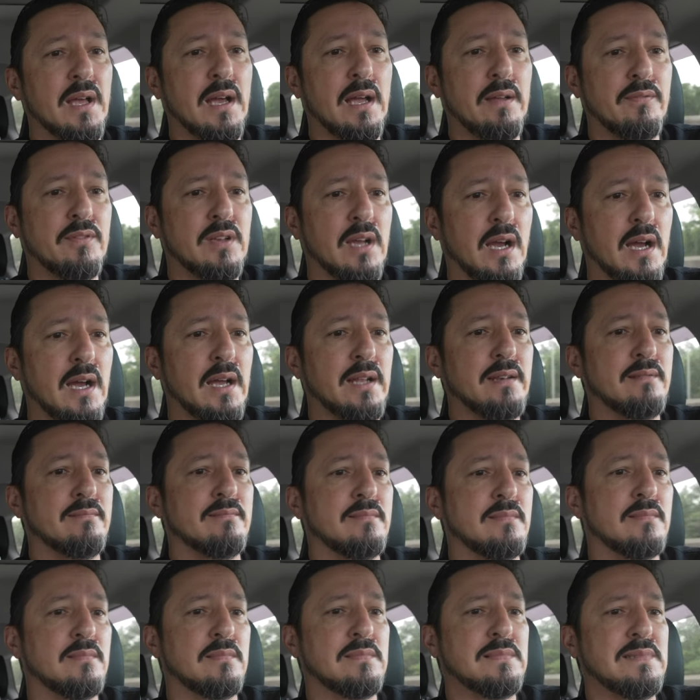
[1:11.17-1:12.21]
I've got
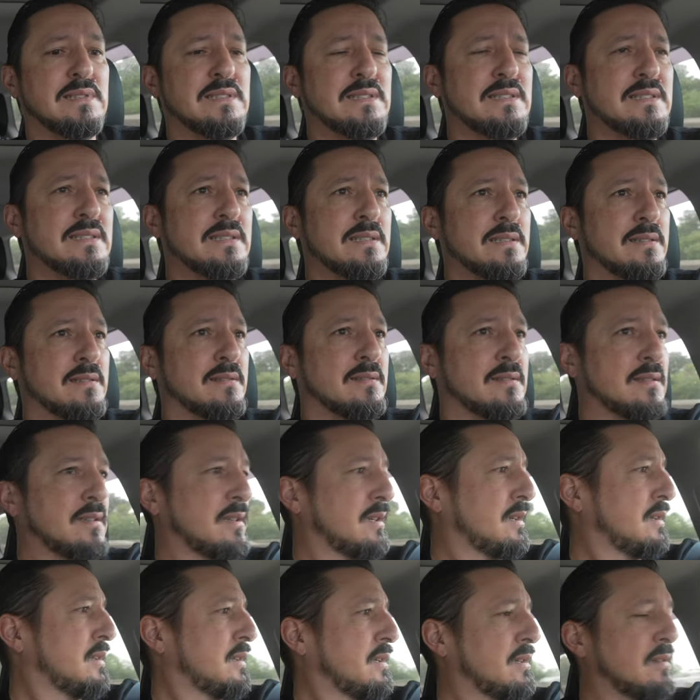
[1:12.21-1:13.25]
eh,
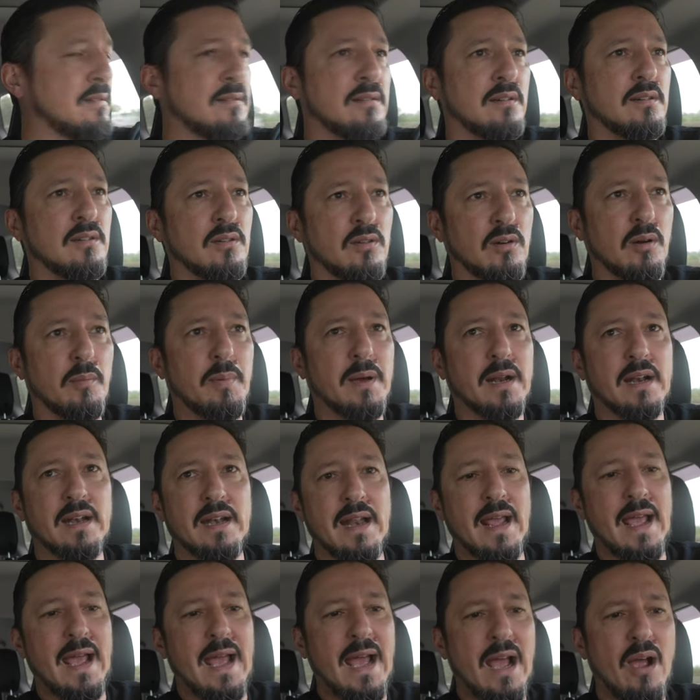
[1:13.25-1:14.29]
about an
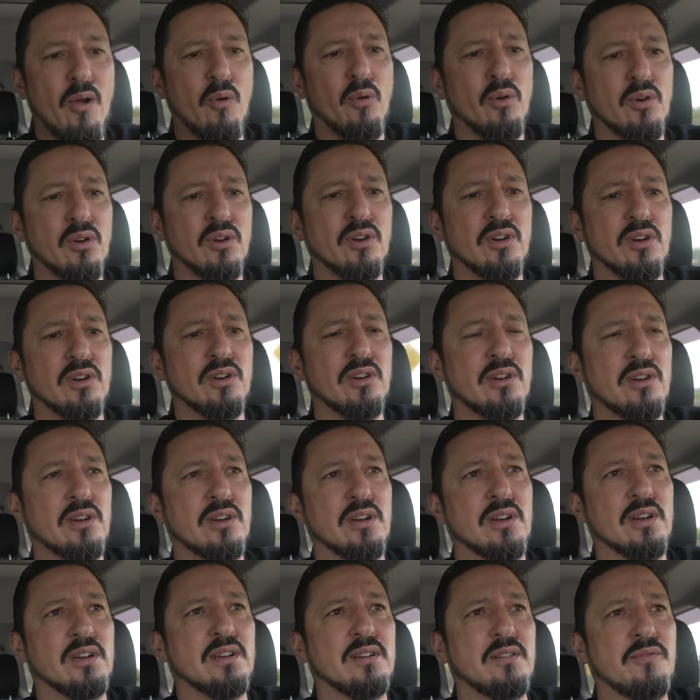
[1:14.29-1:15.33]

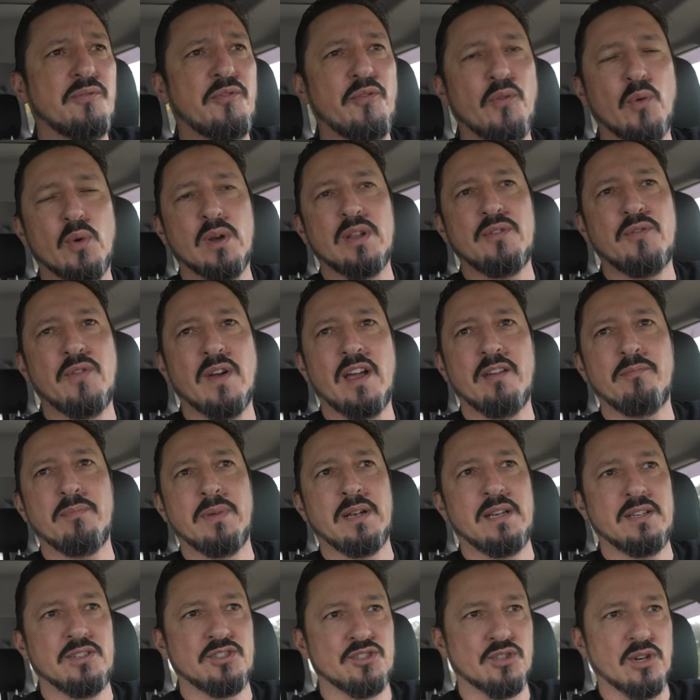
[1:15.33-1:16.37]
hour, 45
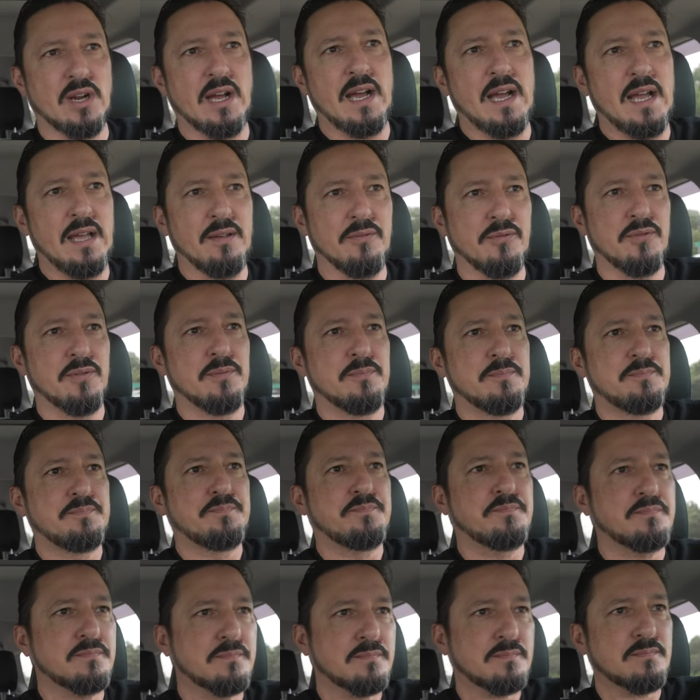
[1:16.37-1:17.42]
minute drive
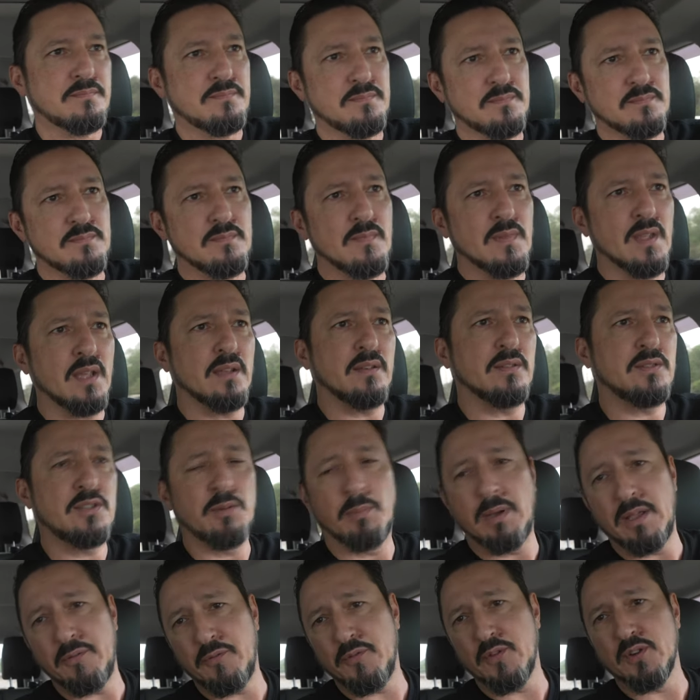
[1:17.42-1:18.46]
to
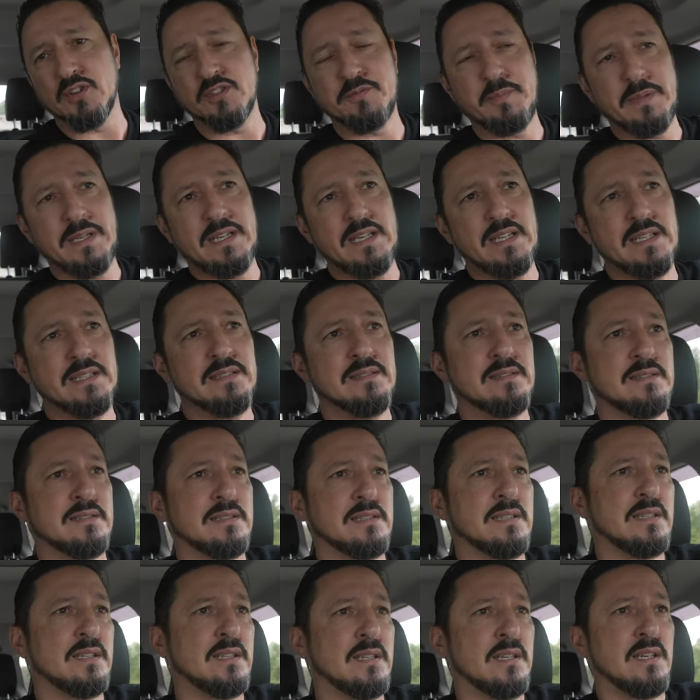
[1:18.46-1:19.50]
my first meeting,
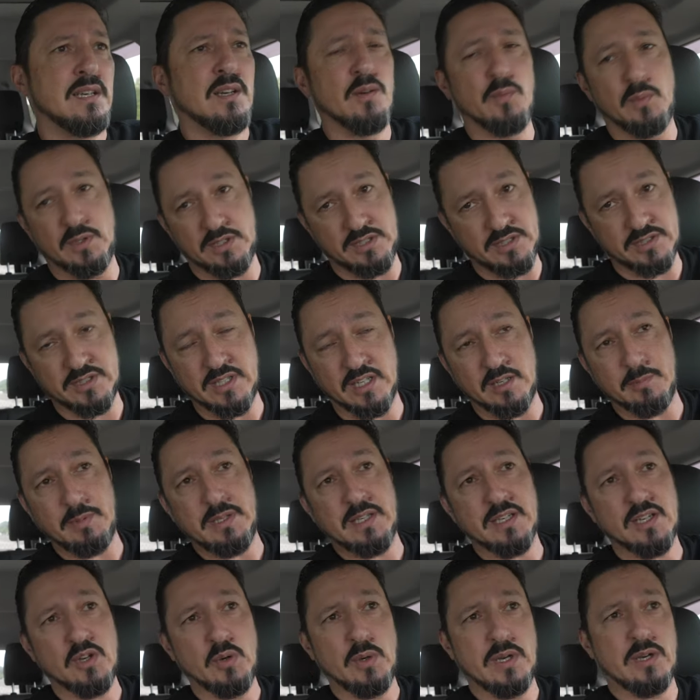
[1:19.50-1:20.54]
which is gonna
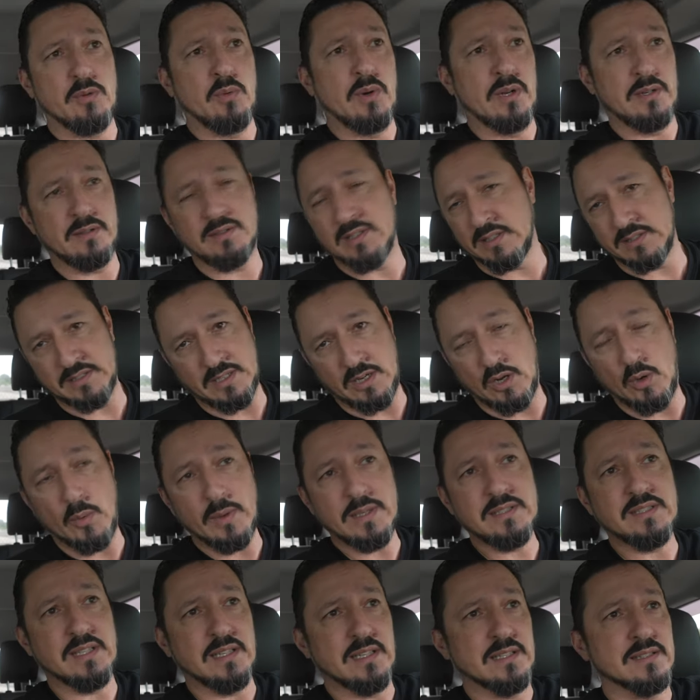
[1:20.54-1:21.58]
be a quick one because it
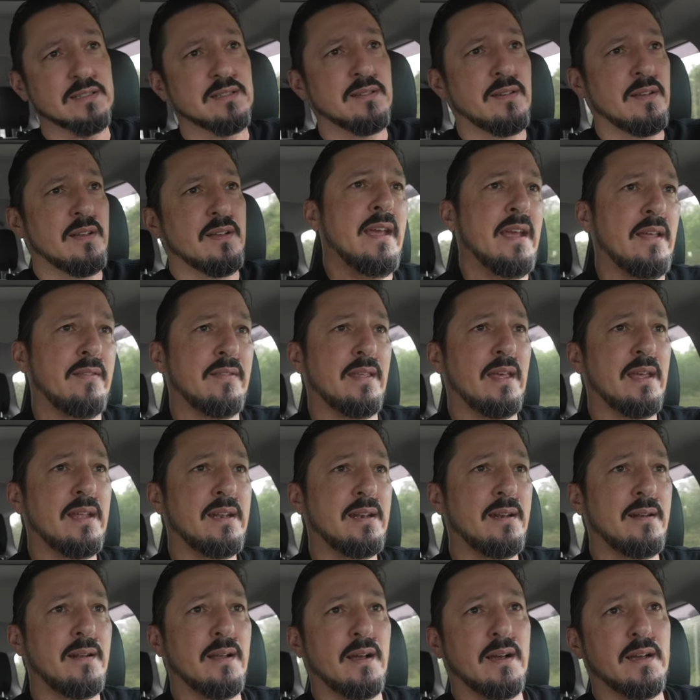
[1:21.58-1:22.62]
always is. And
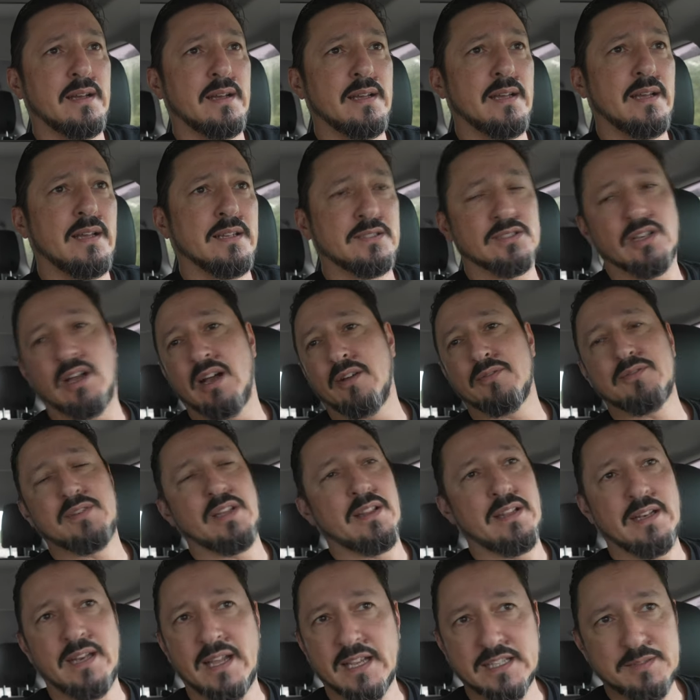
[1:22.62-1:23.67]
then it's off
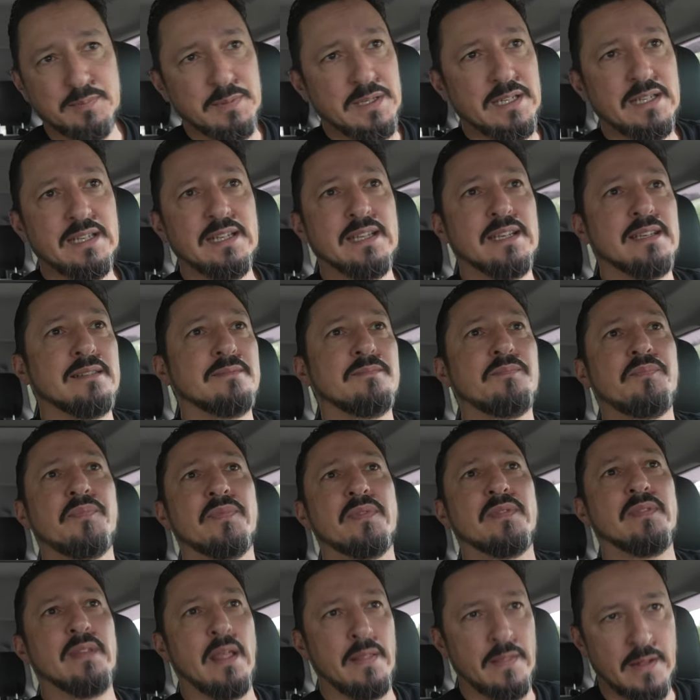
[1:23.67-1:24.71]
to the next meeting,
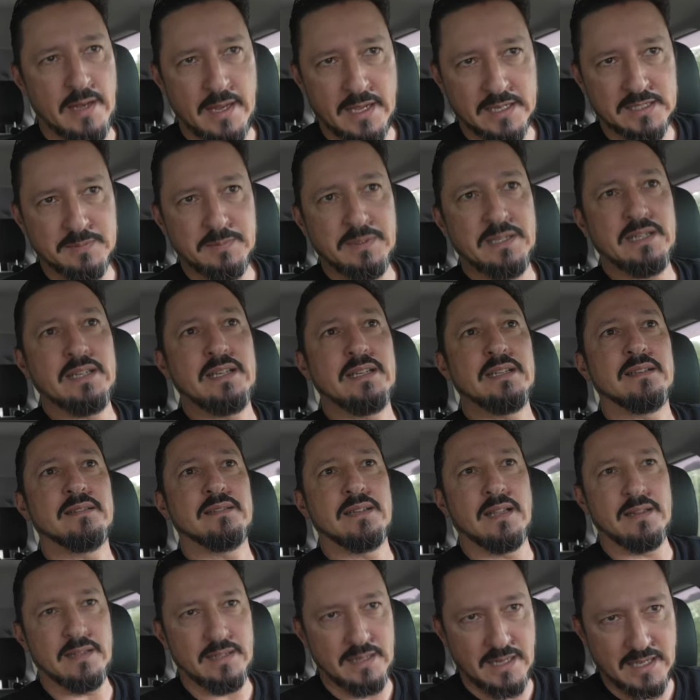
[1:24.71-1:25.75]
then the next
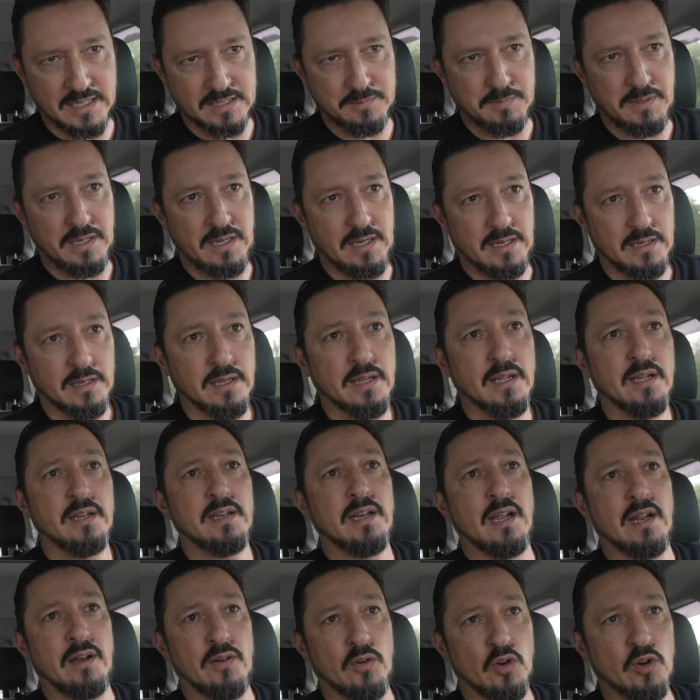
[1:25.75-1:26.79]
meeting, then the next meeting.
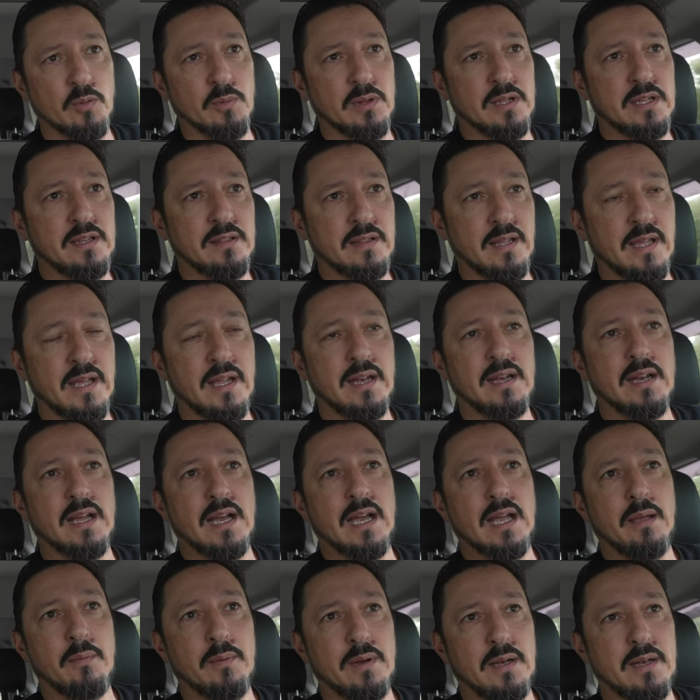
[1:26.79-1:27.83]
Now normally then
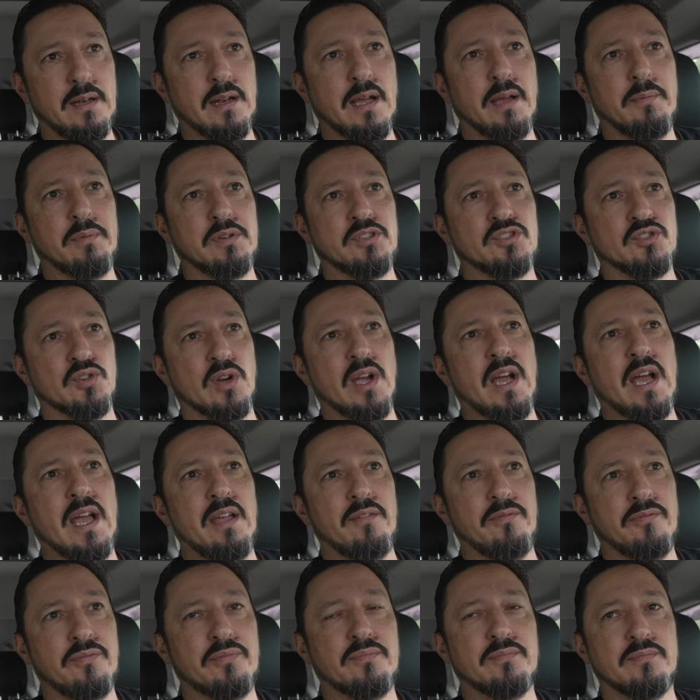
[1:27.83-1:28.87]
I would, I would
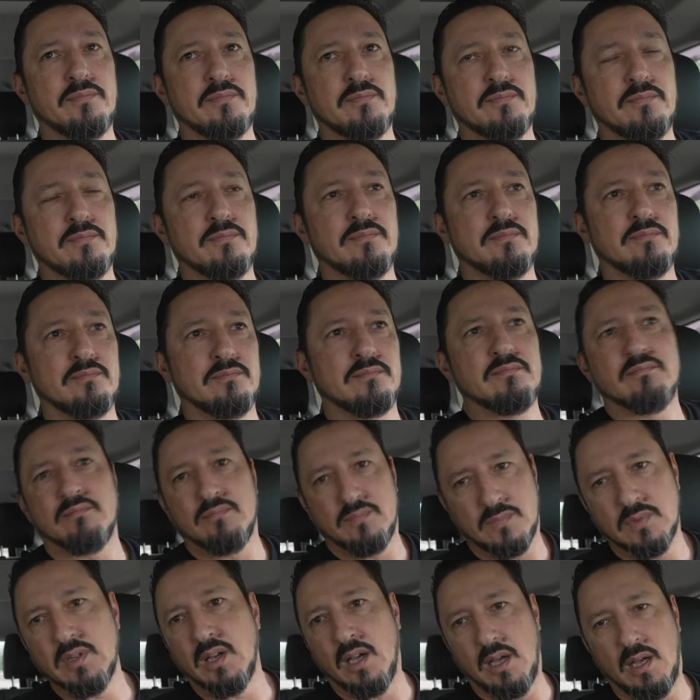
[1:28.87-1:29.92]
drive
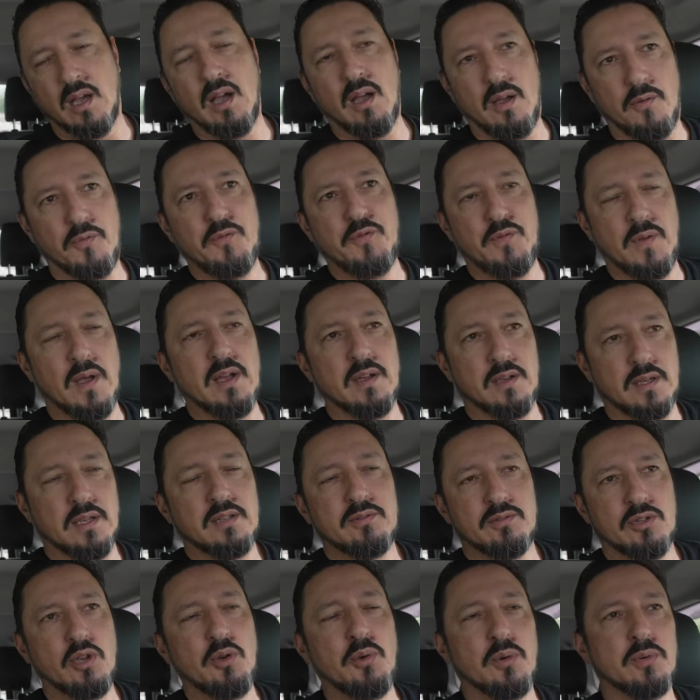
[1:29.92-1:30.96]
a,
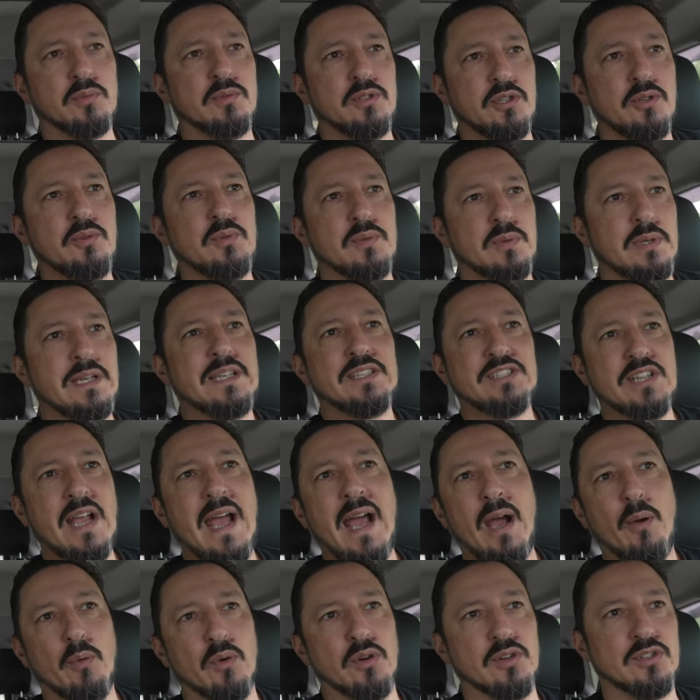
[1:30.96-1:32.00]
a two, two-ish
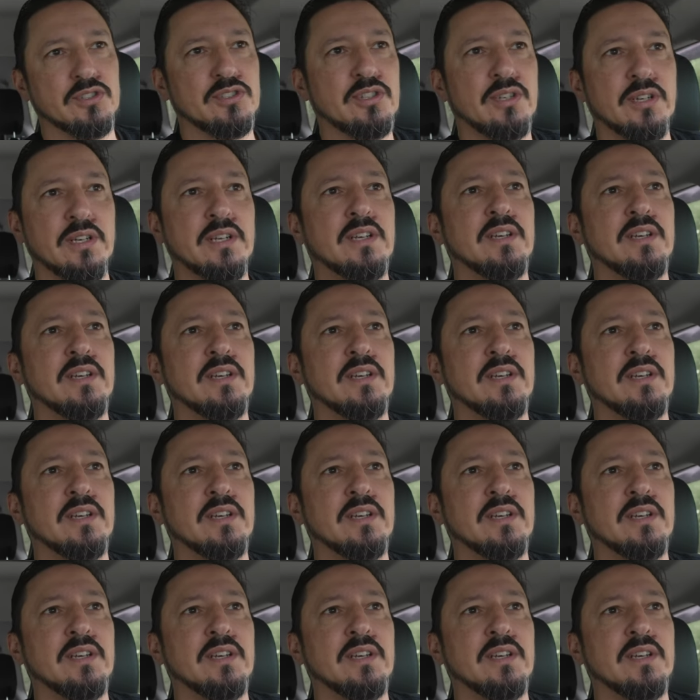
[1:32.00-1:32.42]
hours